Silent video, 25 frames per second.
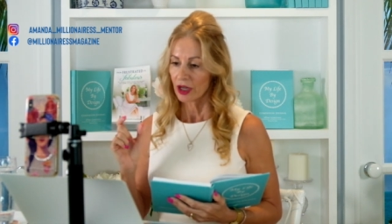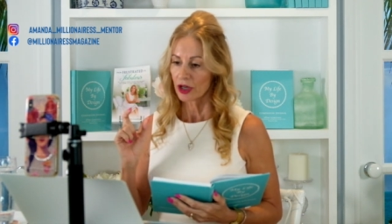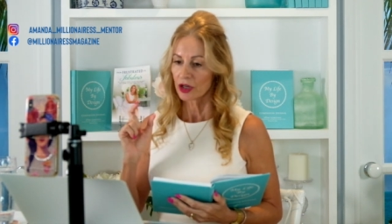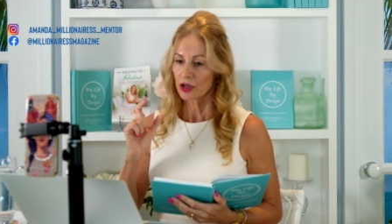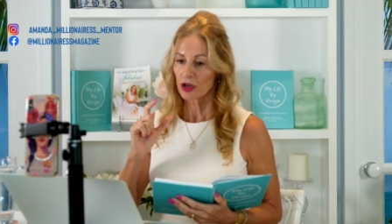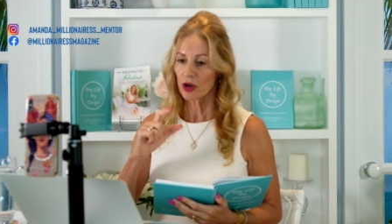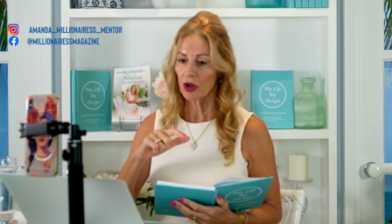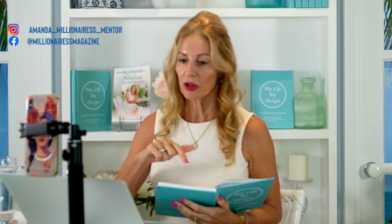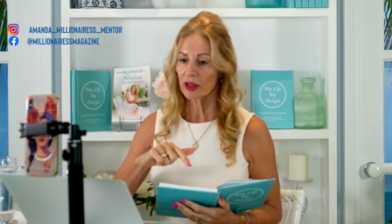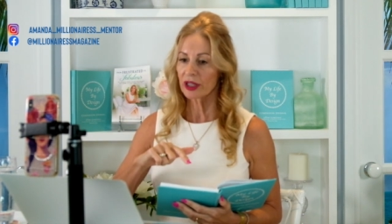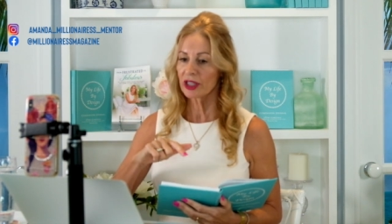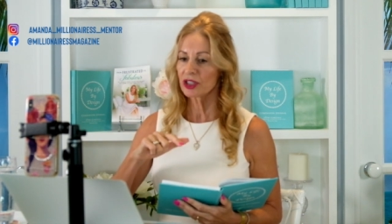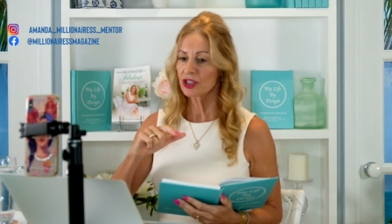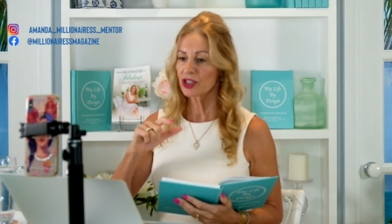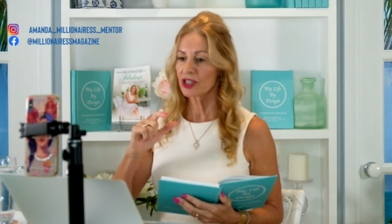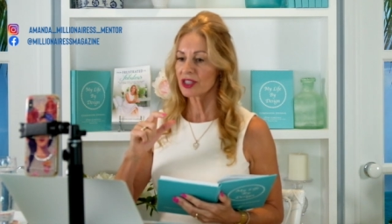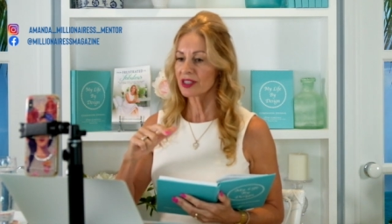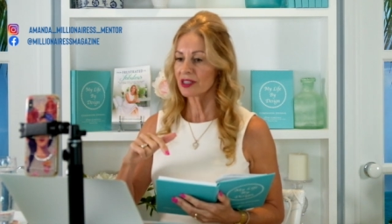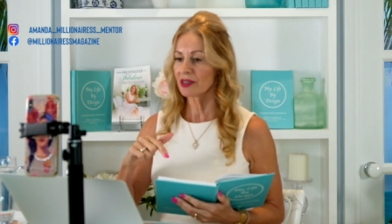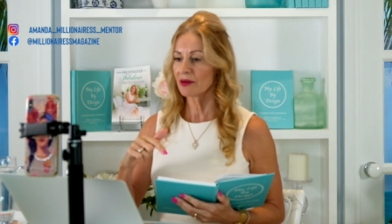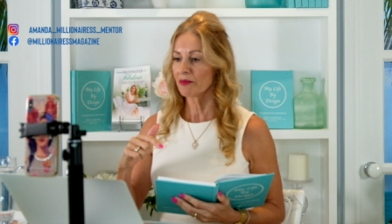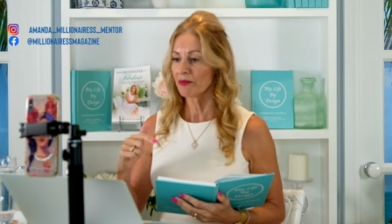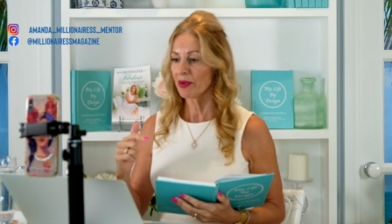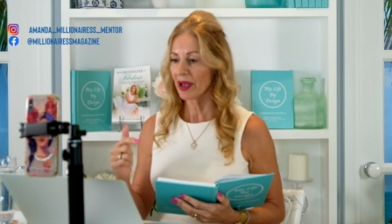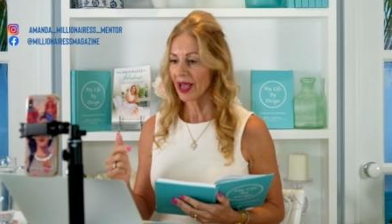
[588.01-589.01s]
Knowledge
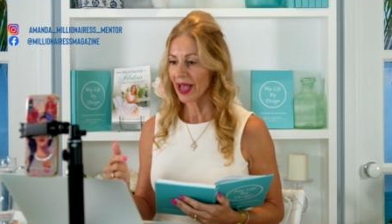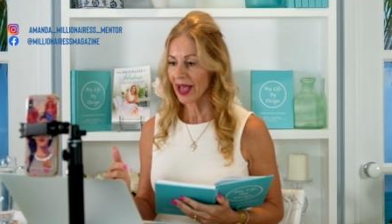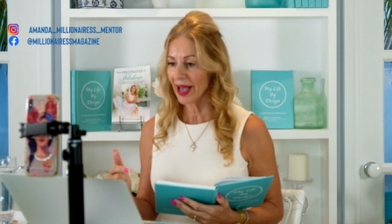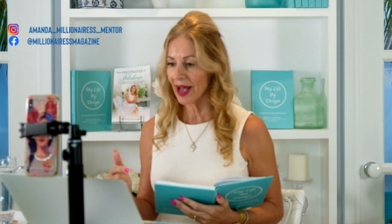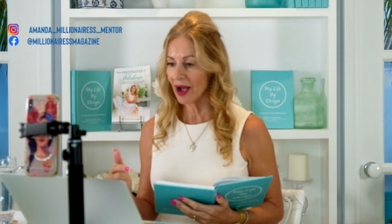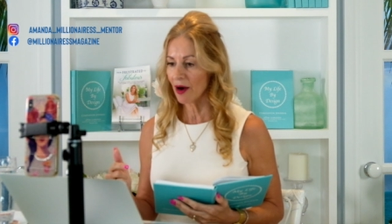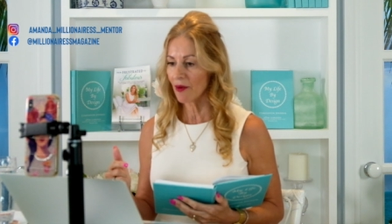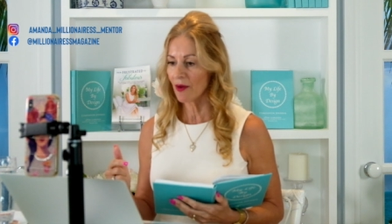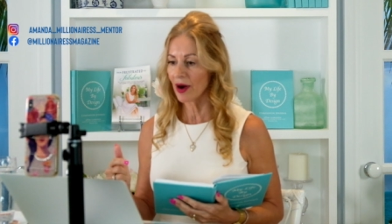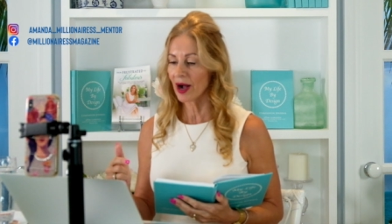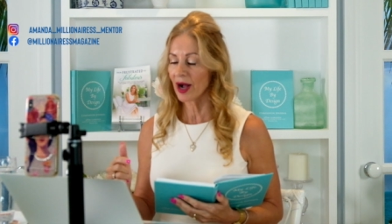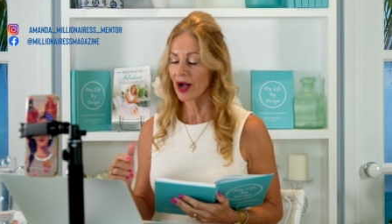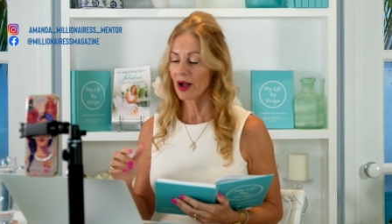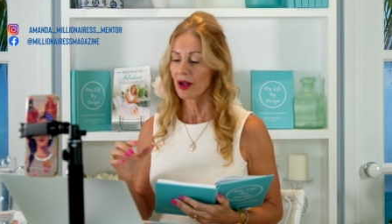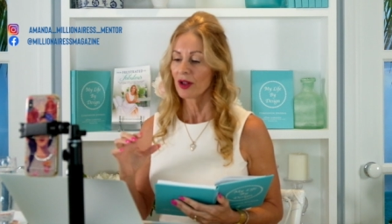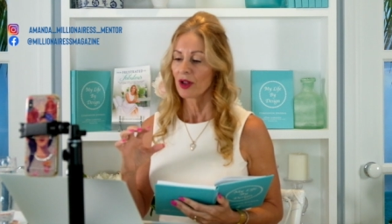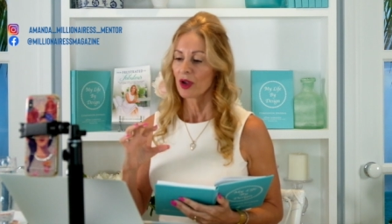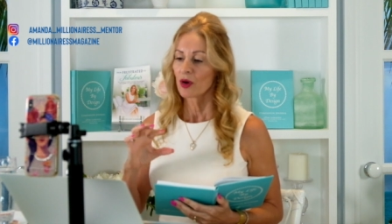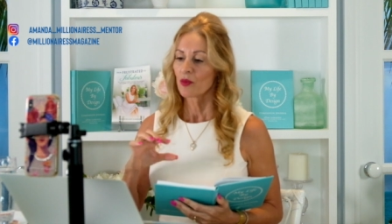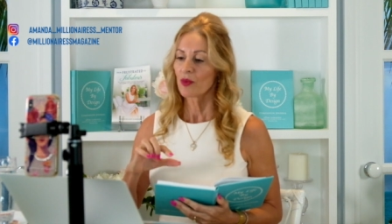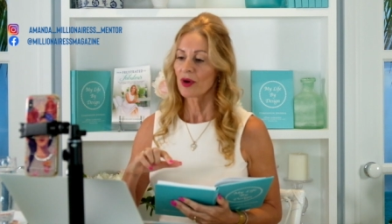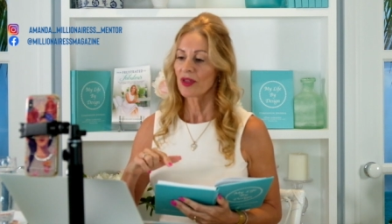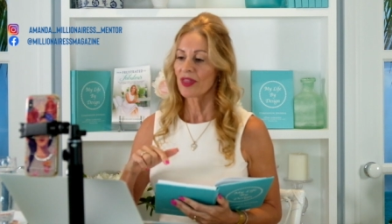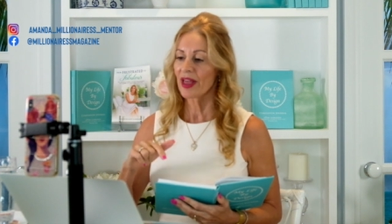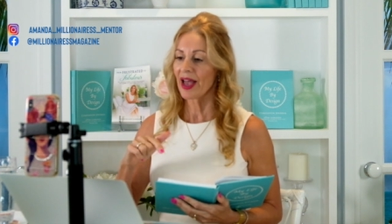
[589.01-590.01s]
isn't power
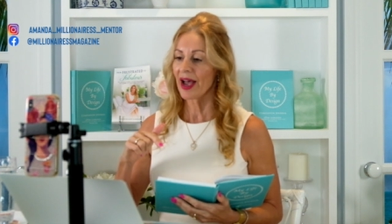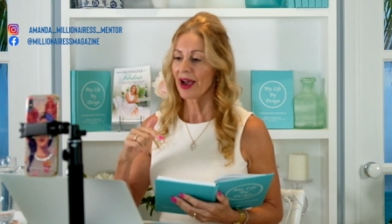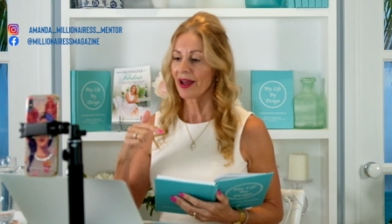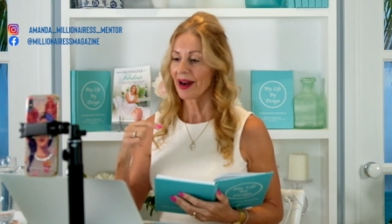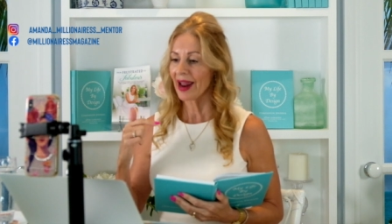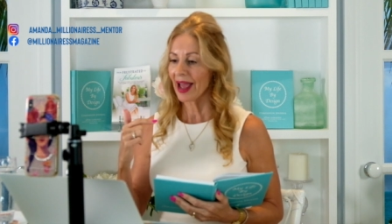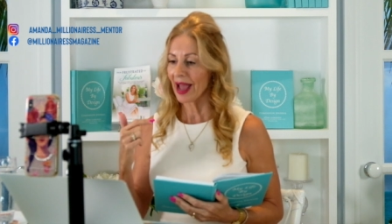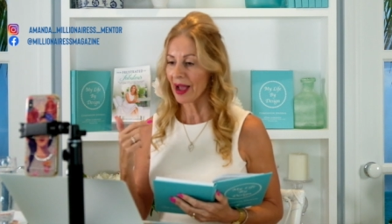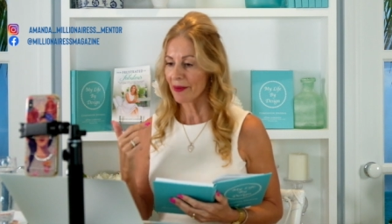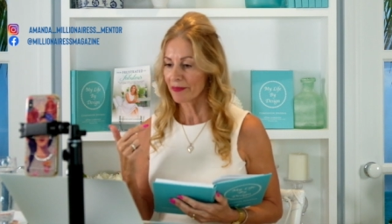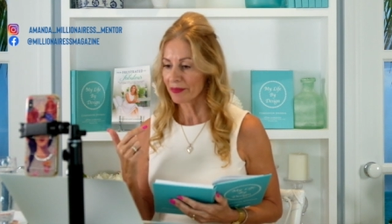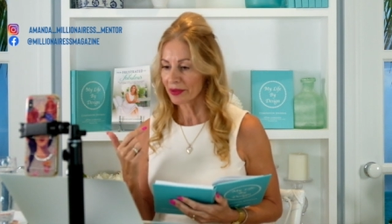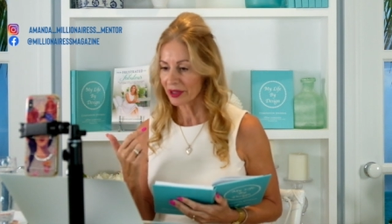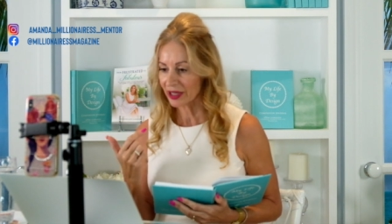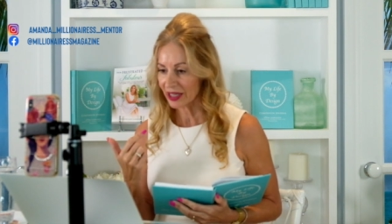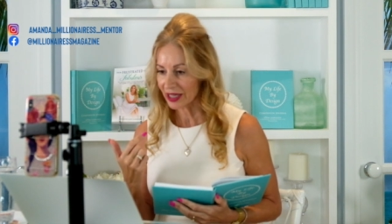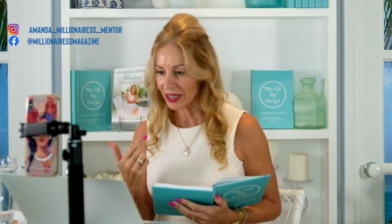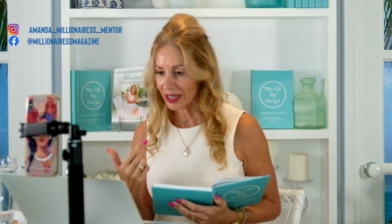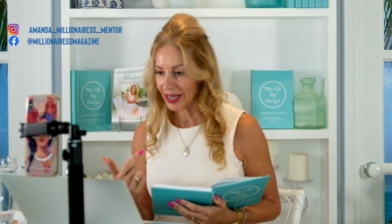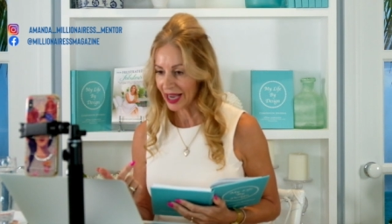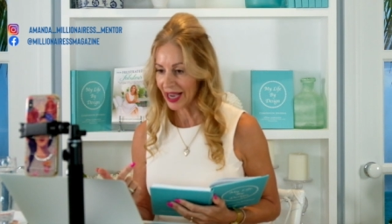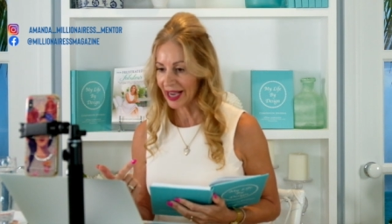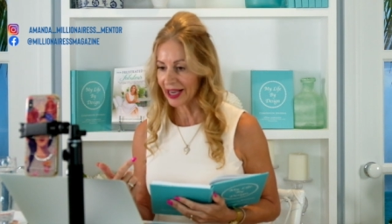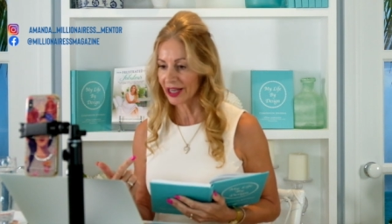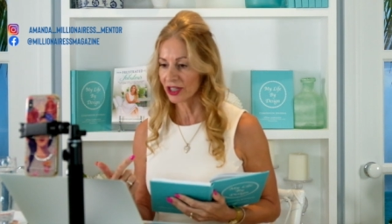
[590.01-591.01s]
without
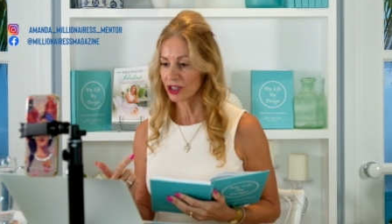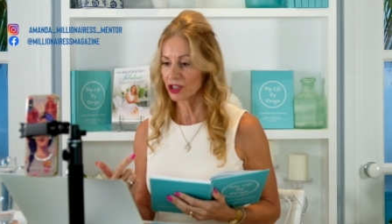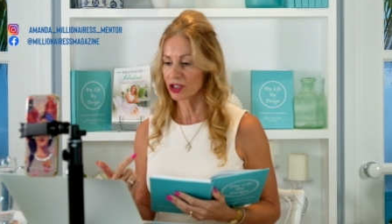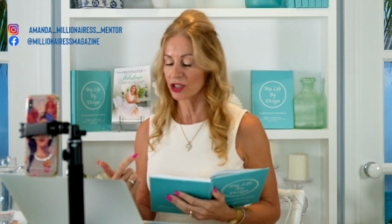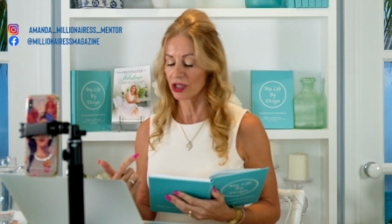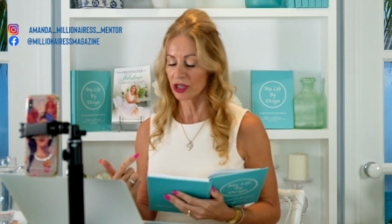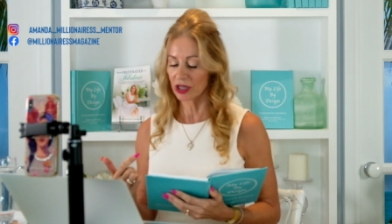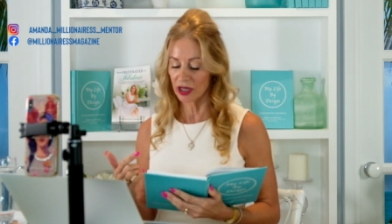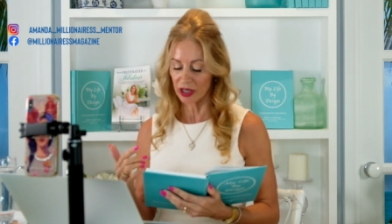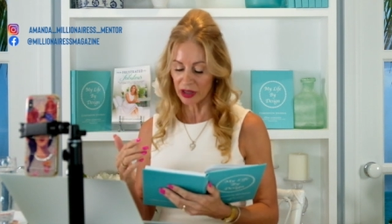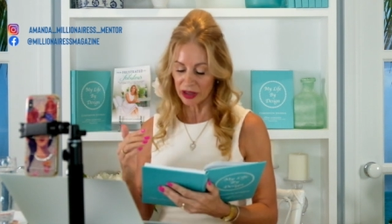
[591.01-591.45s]
application.